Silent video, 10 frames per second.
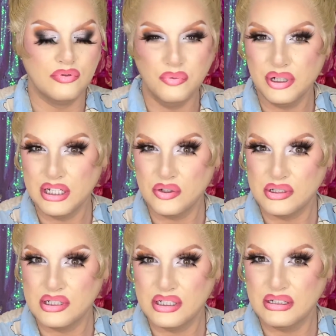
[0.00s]
really good
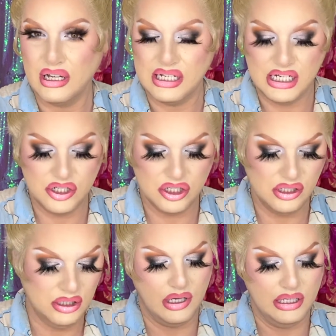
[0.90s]

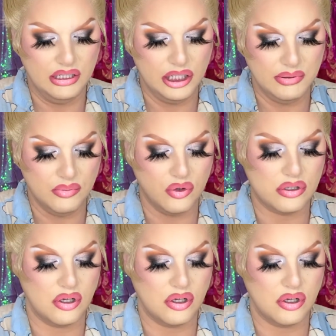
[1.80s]
adhesion, a little bit more so